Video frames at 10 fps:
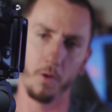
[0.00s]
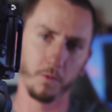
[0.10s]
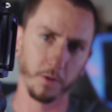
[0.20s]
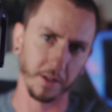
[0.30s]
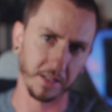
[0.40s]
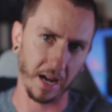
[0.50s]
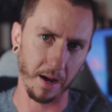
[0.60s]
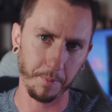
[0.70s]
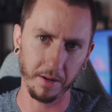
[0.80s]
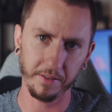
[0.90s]
over the
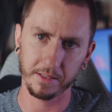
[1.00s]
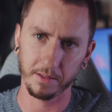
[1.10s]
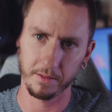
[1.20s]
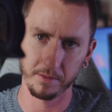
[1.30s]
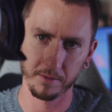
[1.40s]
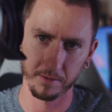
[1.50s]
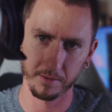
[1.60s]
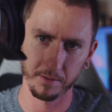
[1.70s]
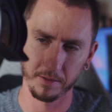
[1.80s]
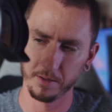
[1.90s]
top of it,
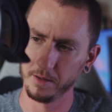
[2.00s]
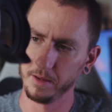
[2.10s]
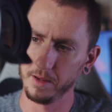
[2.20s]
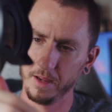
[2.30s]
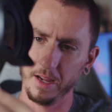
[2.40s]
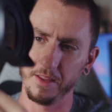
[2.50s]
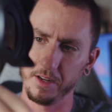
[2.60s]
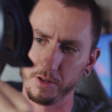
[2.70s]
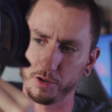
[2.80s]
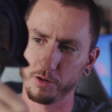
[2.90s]
and
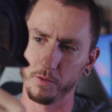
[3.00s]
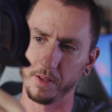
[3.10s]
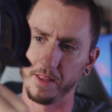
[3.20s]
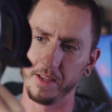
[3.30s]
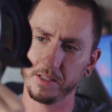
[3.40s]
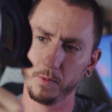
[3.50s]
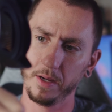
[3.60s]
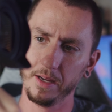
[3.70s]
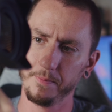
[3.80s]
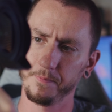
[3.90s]
then you screw it this
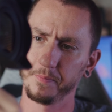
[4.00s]
way.